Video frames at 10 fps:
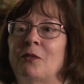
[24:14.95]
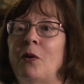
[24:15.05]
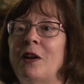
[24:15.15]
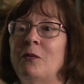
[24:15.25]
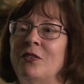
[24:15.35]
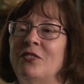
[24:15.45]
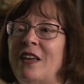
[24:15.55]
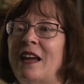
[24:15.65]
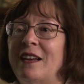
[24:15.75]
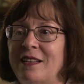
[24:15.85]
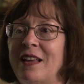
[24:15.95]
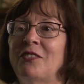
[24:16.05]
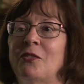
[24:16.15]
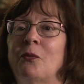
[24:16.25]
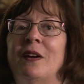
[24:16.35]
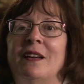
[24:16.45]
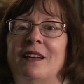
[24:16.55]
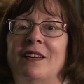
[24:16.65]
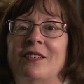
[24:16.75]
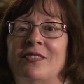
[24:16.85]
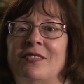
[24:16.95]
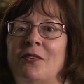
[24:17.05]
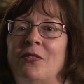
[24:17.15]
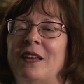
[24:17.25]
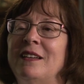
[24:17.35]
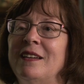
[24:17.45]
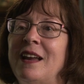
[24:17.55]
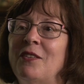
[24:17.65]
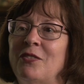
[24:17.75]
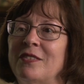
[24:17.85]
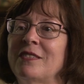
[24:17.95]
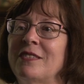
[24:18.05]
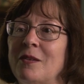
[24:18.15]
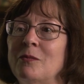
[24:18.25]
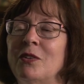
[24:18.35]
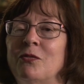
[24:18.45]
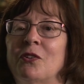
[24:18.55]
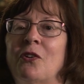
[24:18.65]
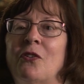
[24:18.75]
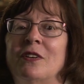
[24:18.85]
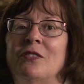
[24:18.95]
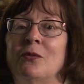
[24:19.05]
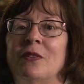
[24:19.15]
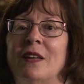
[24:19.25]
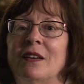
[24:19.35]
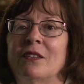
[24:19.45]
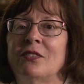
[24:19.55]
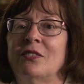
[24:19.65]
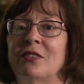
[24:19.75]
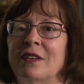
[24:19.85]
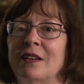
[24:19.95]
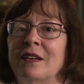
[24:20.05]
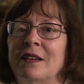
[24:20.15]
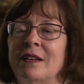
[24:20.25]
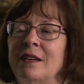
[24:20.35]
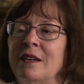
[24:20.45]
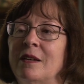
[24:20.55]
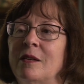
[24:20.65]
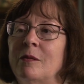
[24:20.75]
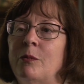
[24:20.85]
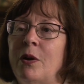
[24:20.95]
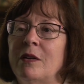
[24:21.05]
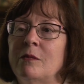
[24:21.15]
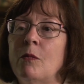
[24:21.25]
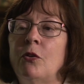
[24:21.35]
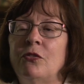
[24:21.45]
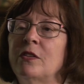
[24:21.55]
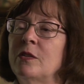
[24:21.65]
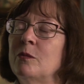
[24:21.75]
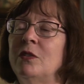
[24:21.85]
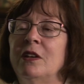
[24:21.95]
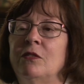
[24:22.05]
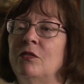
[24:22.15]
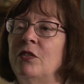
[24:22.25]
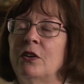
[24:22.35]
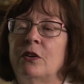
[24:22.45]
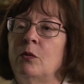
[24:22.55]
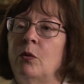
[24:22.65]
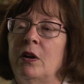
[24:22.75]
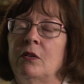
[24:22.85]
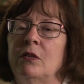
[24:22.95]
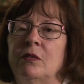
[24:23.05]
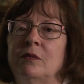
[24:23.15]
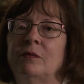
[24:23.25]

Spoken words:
the way we say it, that's the way it is. So they did have some difficulties with English. But most of them did very well.